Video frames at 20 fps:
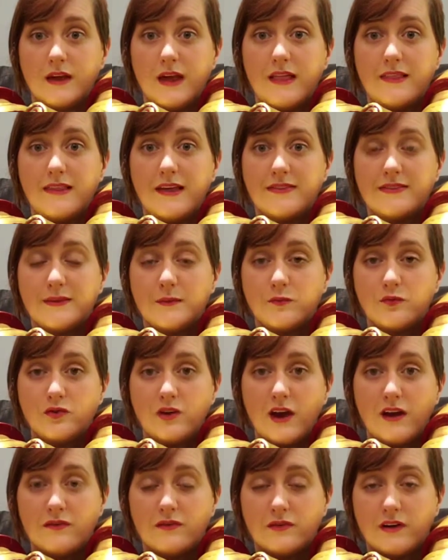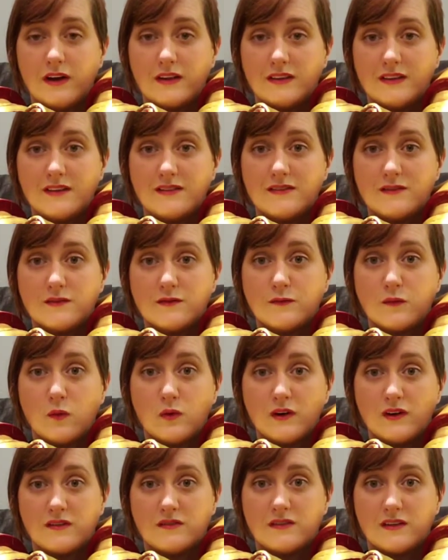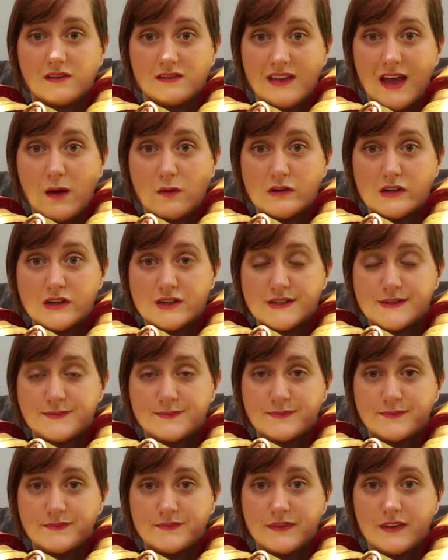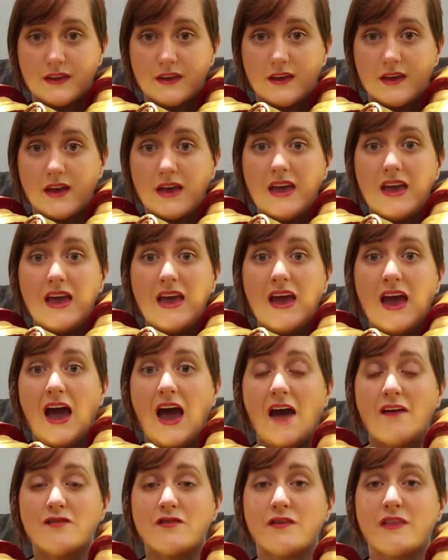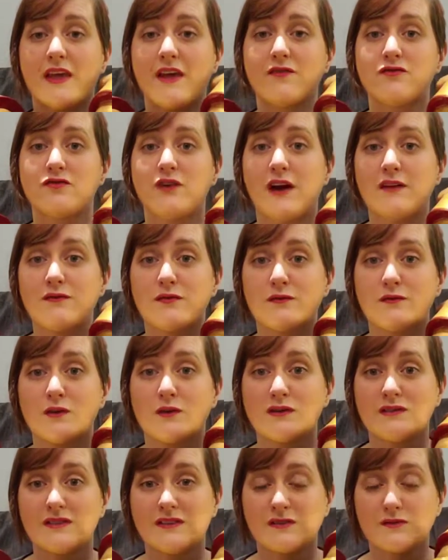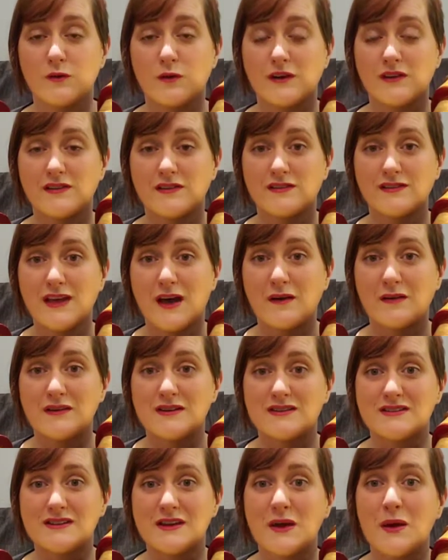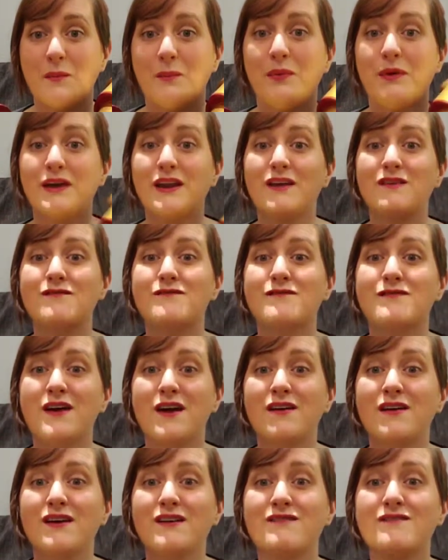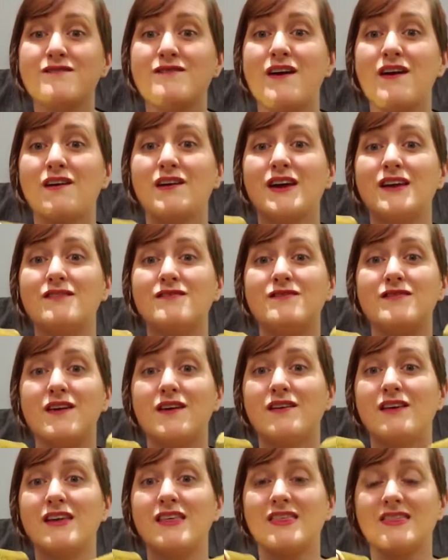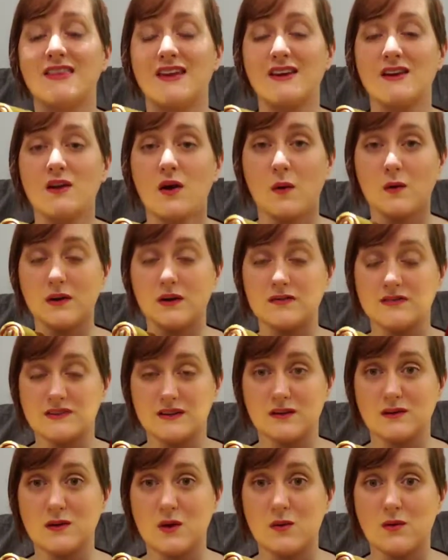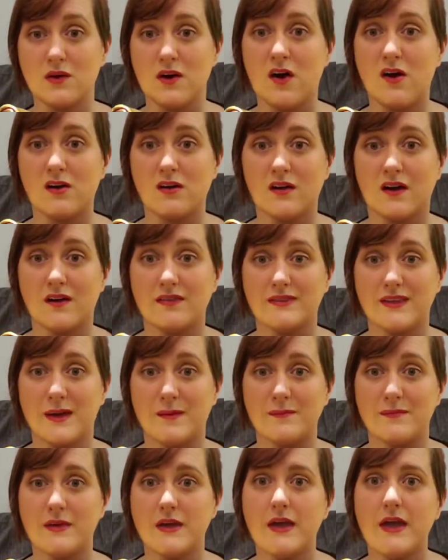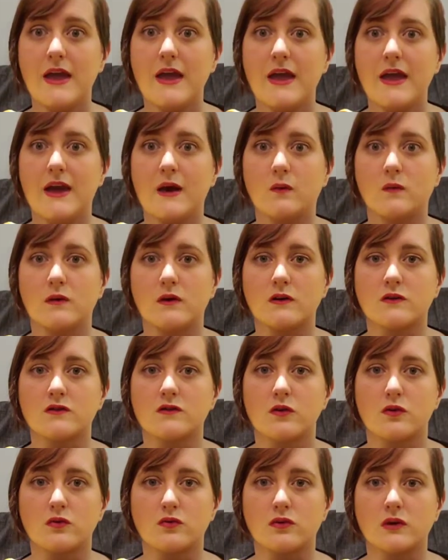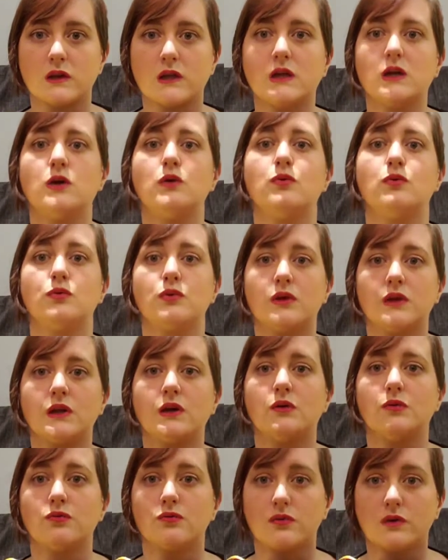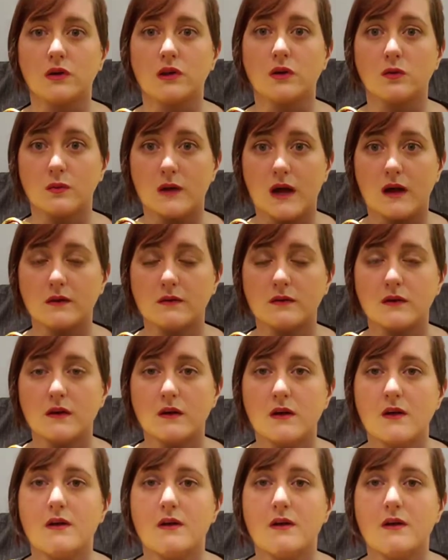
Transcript: and let them dry for at least 4 to 6 hours. After they have dried for 4 to 6 hours, put a very, very, very thin coat of silicone caulk on them. It works really, really, really well.